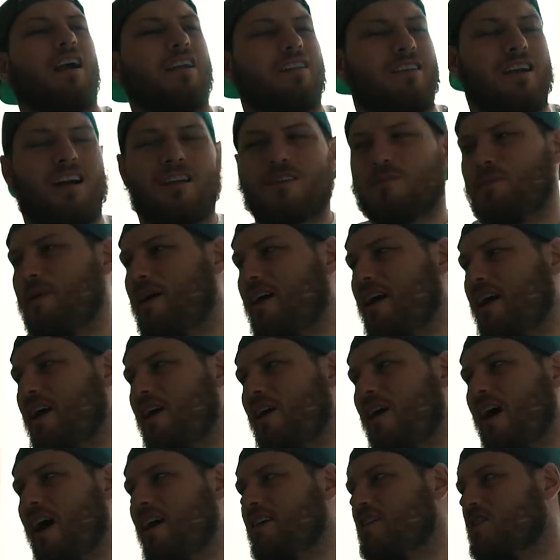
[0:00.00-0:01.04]
I talked about
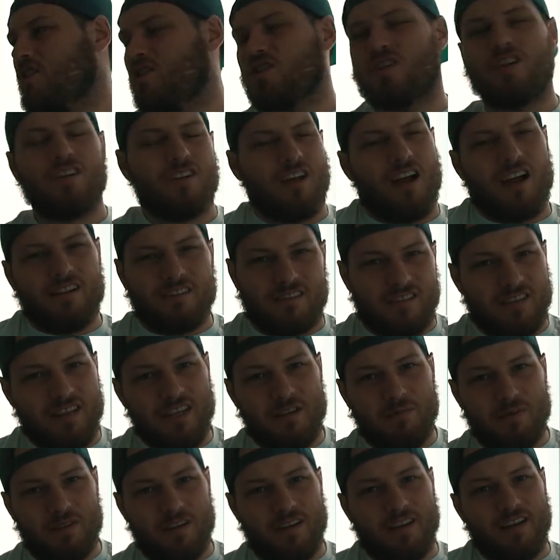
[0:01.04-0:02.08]
how I just could not
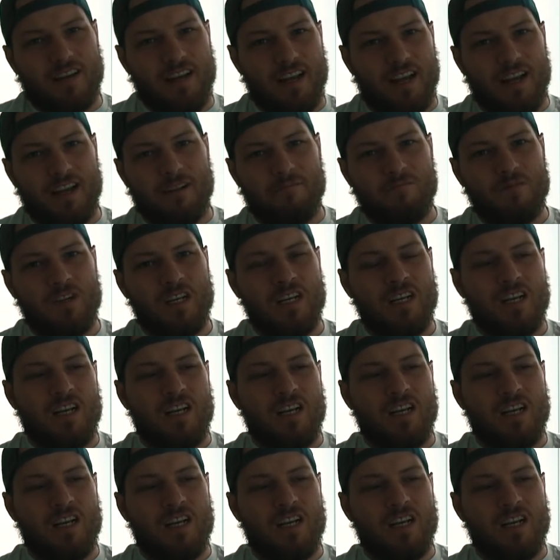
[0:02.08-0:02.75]
sleep Sunday night,